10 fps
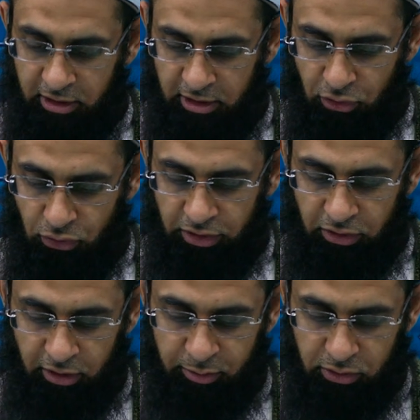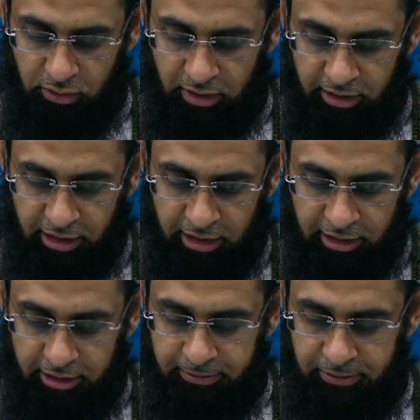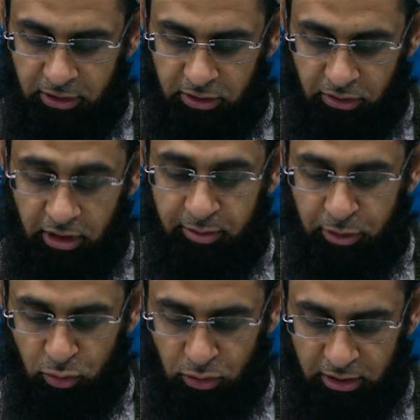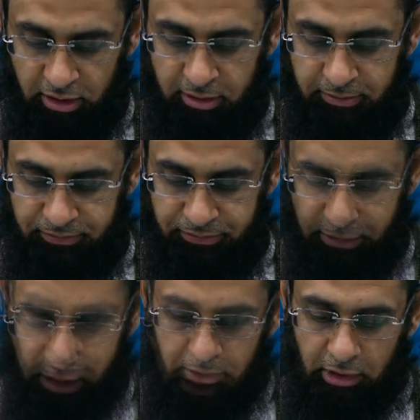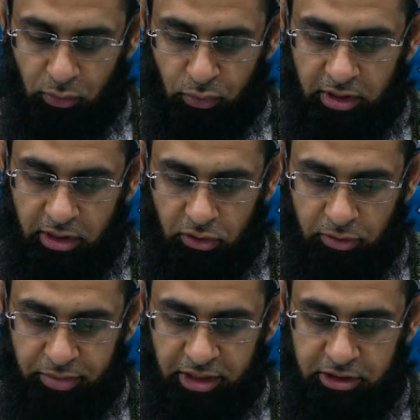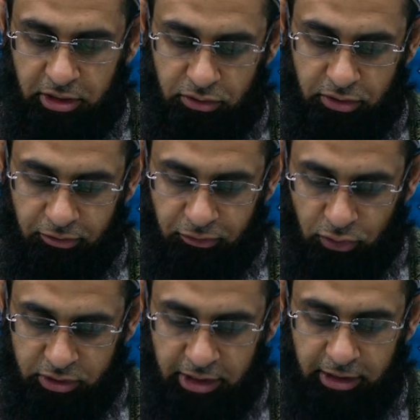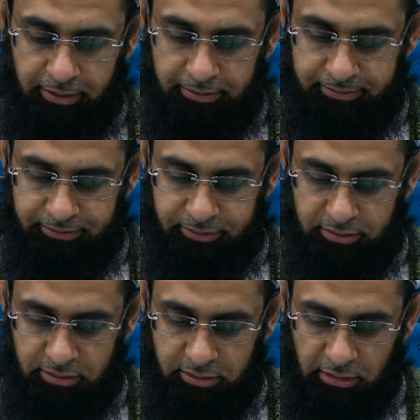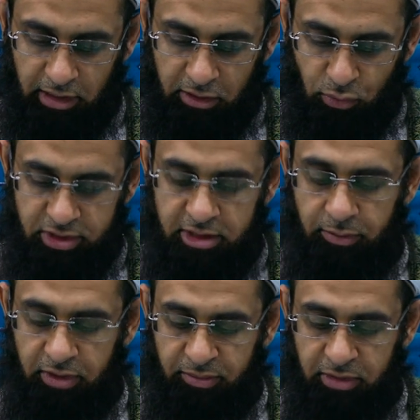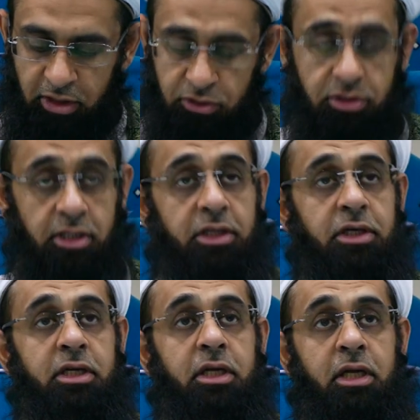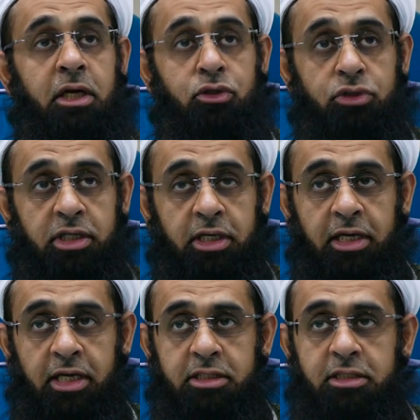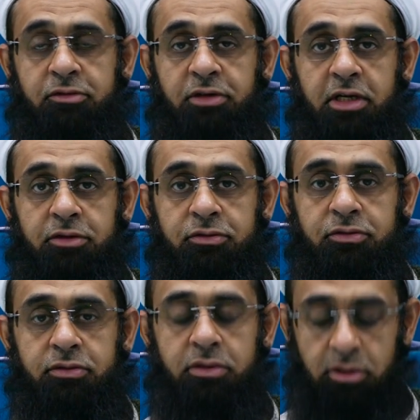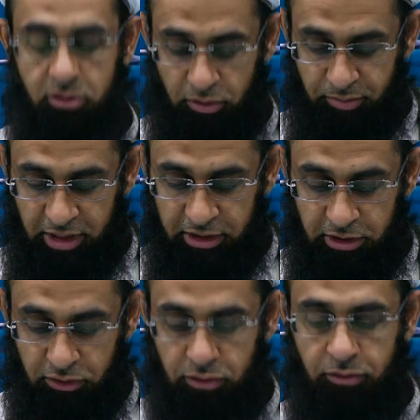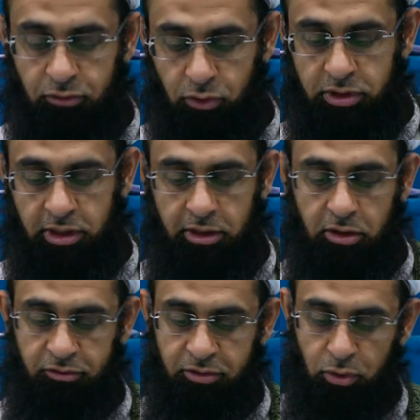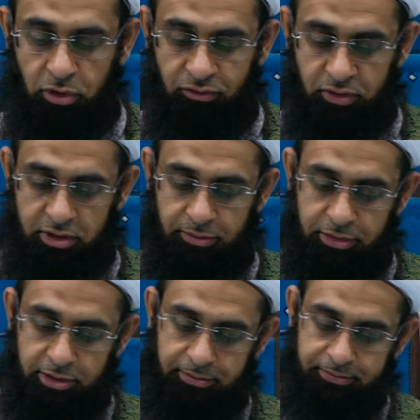Gangohi rahmatullahi alayh, rahimahumullah. We are on page 114 and wisdom number 195 on page 114 of the Book of Wisdoms.